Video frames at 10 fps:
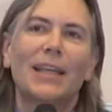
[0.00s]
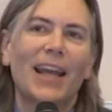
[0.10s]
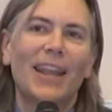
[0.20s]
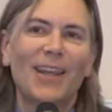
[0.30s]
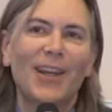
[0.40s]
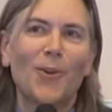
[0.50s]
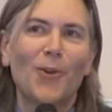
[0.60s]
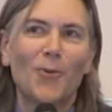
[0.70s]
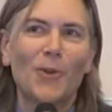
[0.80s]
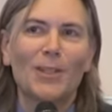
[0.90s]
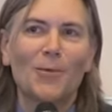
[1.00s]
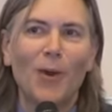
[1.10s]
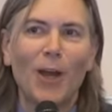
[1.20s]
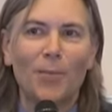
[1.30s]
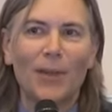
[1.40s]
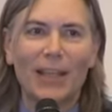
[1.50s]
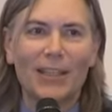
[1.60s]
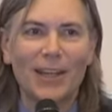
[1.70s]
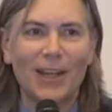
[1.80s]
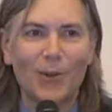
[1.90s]
and I think I know the reason why, but
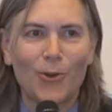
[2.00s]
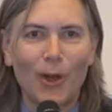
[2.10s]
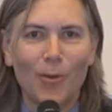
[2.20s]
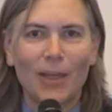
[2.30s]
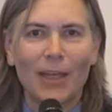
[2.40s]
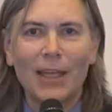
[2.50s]
that's another topic.